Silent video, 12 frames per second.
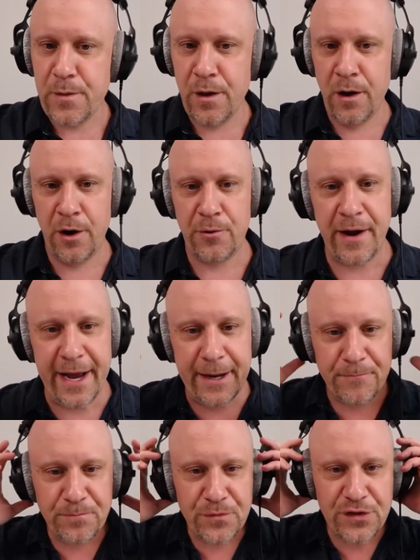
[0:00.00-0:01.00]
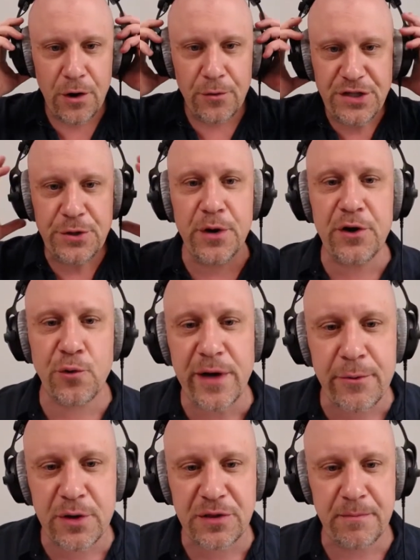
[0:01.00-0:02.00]
All right. So do you
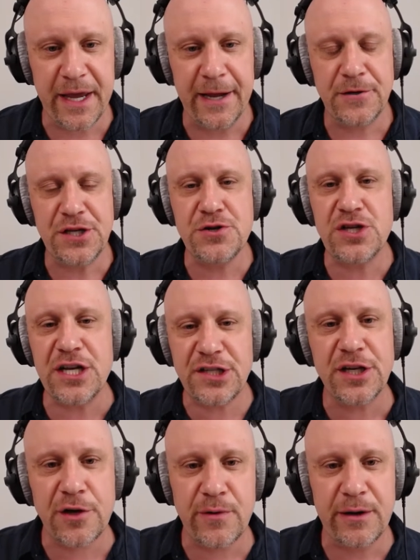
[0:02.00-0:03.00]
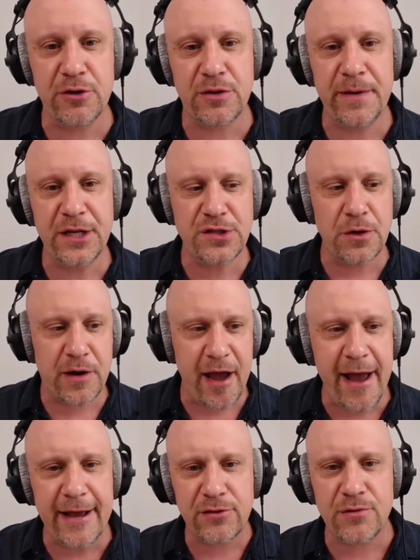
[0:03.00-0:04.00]
agree with me? Do you disagree with me? It's
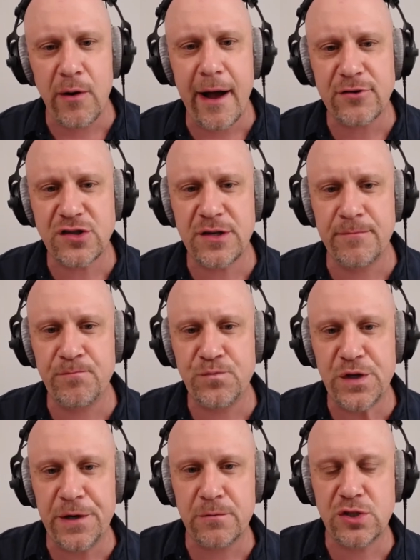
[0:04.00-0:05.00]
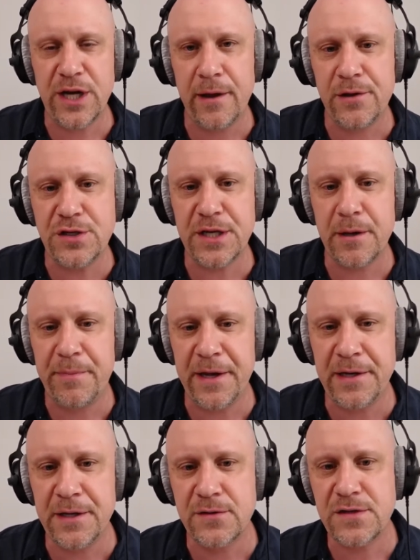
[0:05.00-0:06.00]
okay. Throw out some, you know, challenging
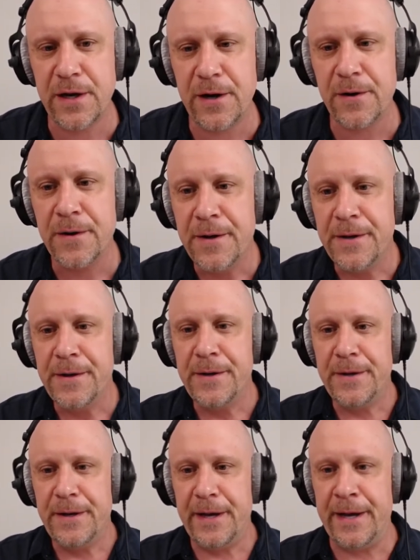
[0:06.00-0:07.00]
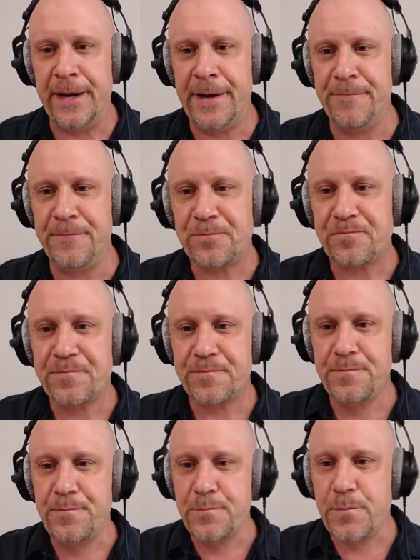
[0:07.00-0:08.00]
opinions here.
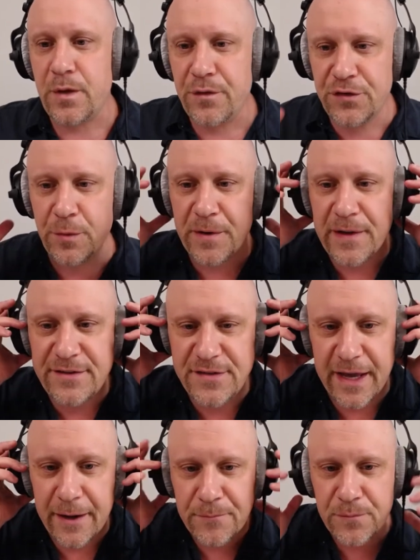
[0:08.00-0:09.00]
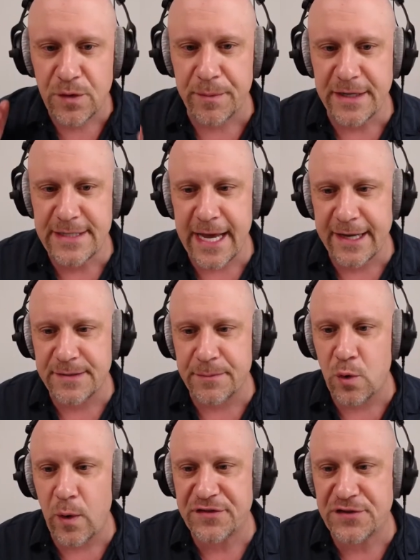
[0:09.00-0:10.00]
Super. Let's see. So I'm going to take some
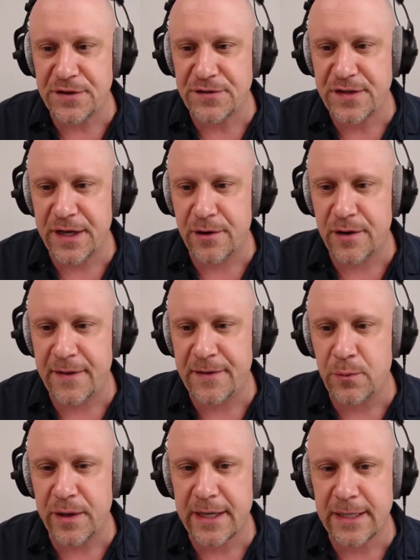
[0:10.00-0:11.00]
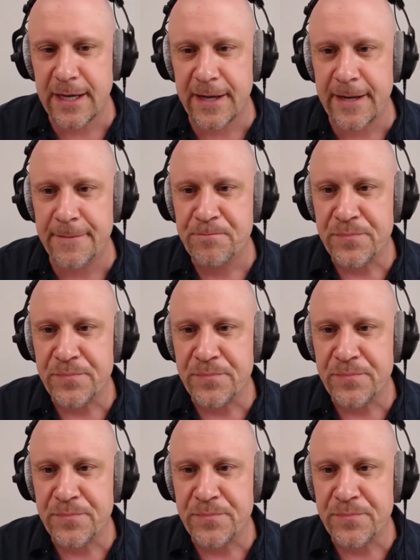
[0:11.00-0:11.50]
questions here, and then we can kind of